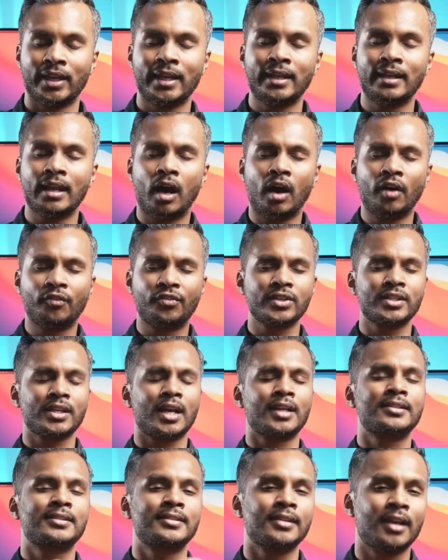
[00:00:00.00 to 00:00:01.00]
It offers
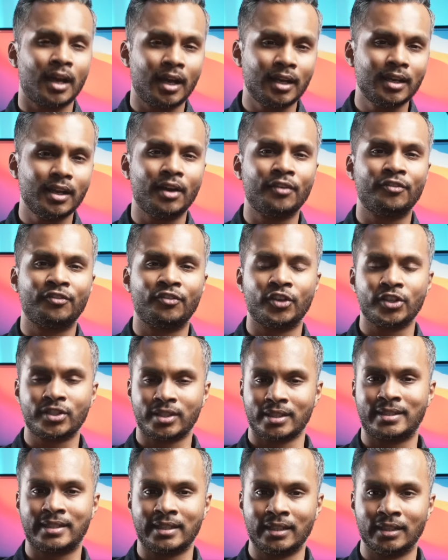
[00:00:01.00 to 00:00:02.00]
a ton of
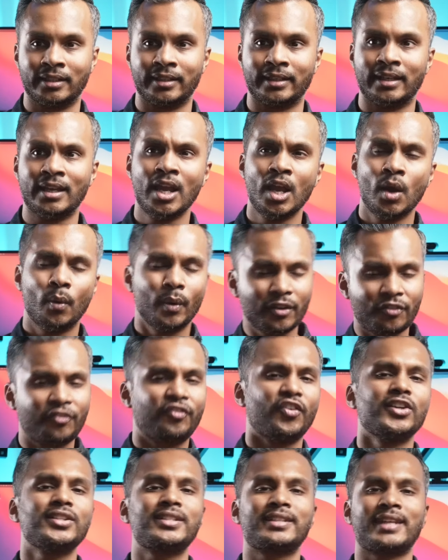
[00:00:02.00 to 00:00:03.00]
versatility. When it
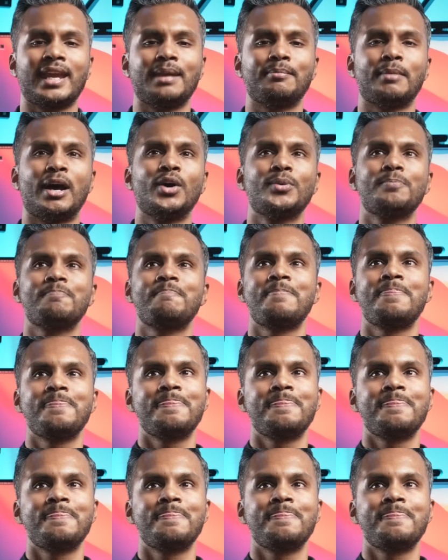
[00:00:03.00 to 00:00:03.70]
first came out,